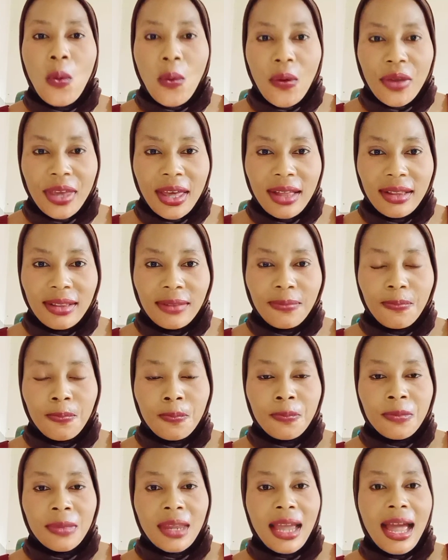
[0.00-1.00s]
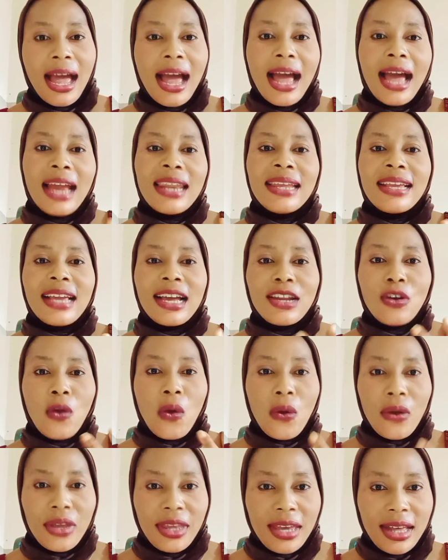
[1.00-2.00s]
oil, argan
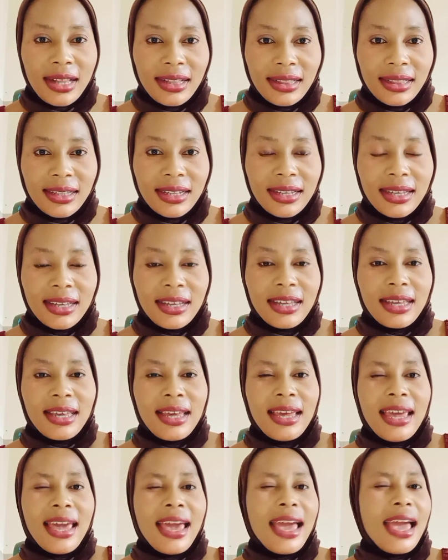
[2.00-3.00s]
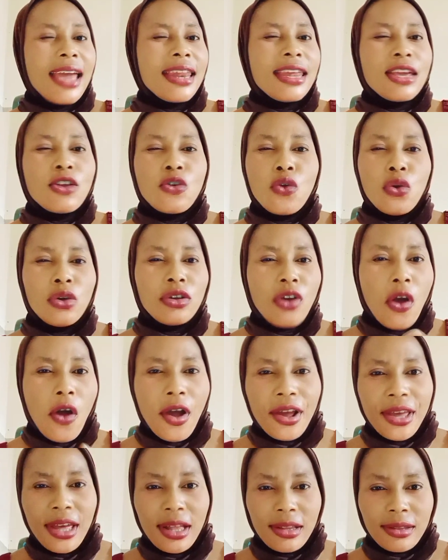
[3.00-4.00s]
oil, any good
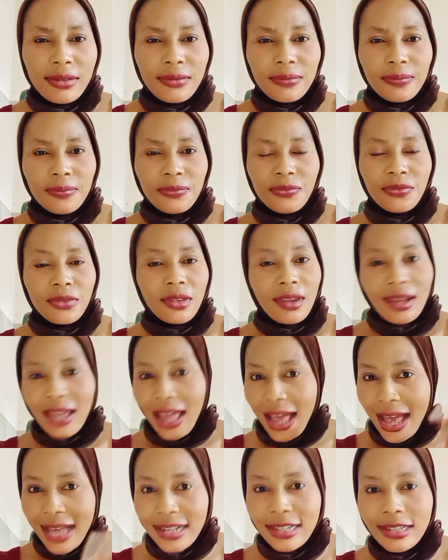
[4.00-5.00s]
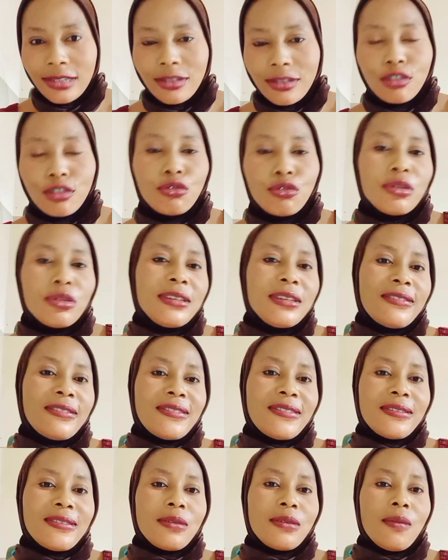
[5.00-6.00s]
oil. Add it to
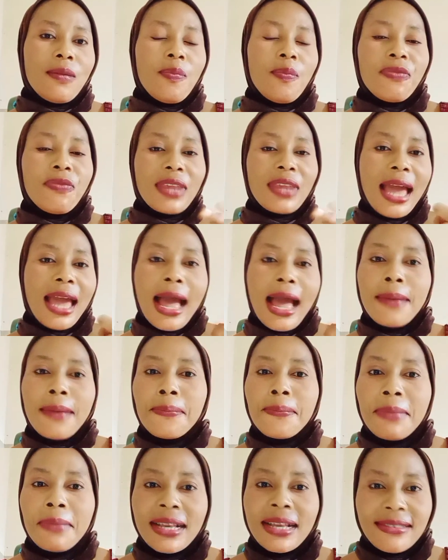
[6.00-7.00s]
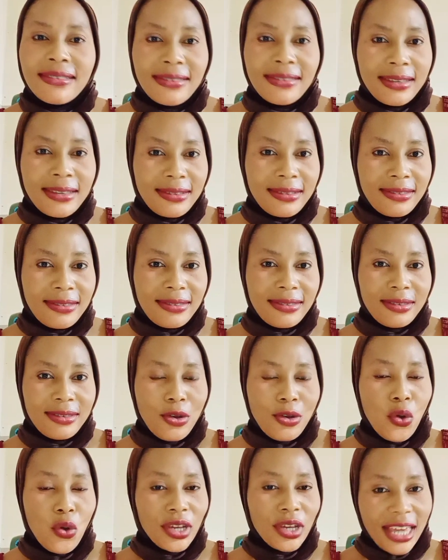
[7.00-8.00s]
this and mix it,
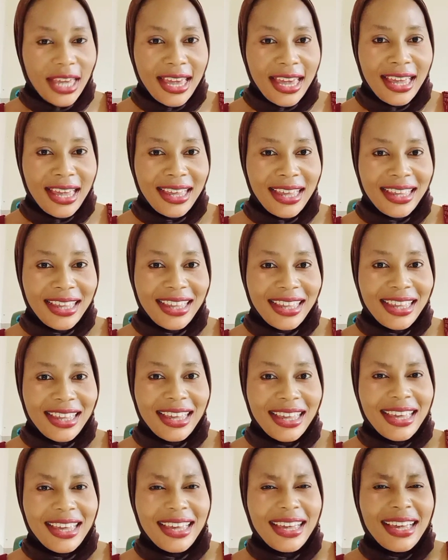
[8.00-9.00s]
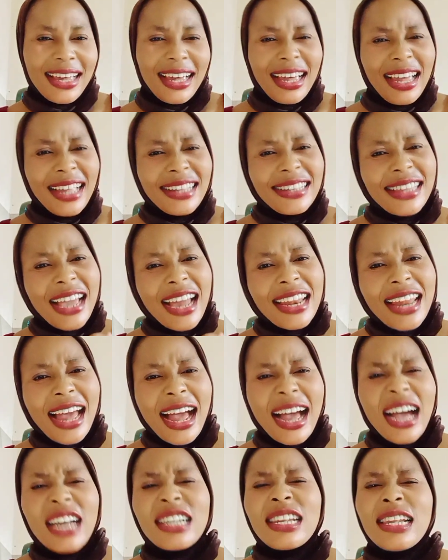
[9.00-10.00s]
okay? Then
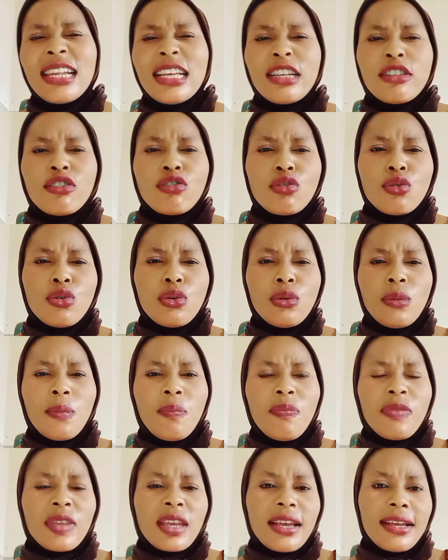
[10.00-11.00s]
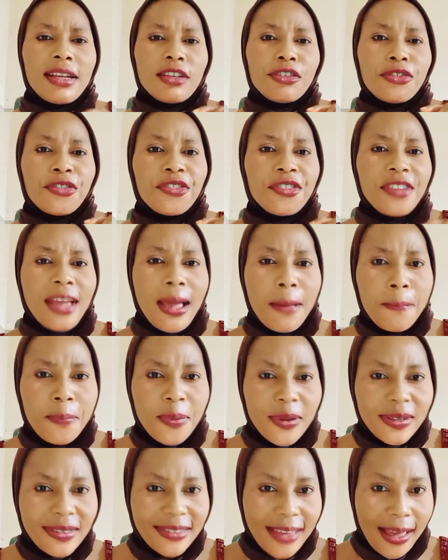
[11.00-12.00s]
add little shea
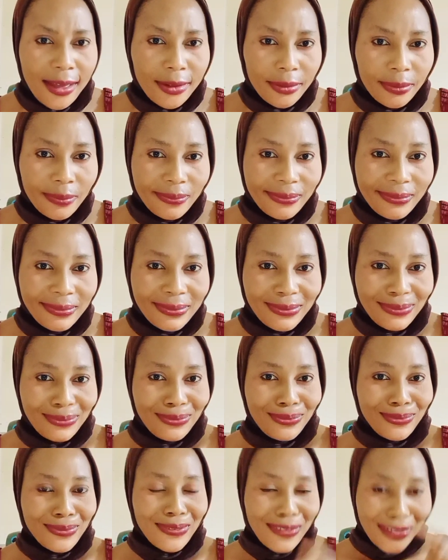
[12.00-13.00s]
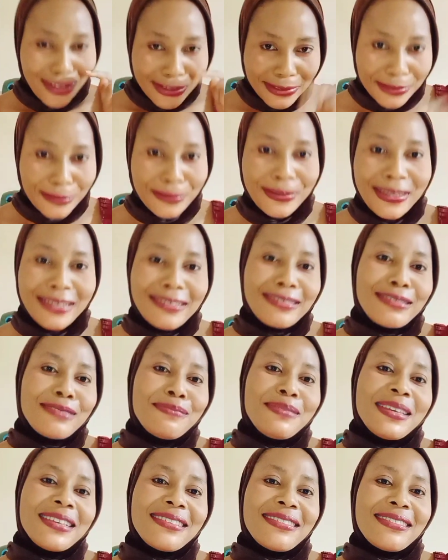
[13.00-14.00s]
butter to this
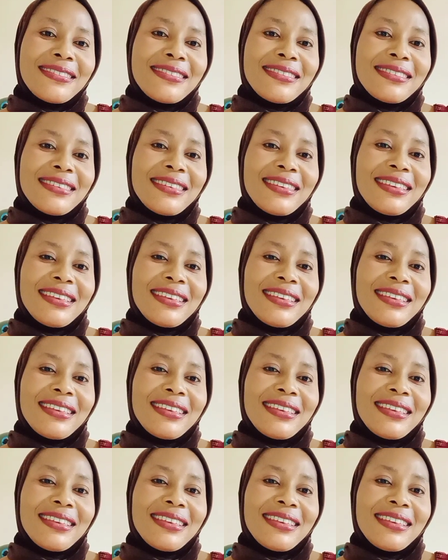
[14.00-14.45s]
mix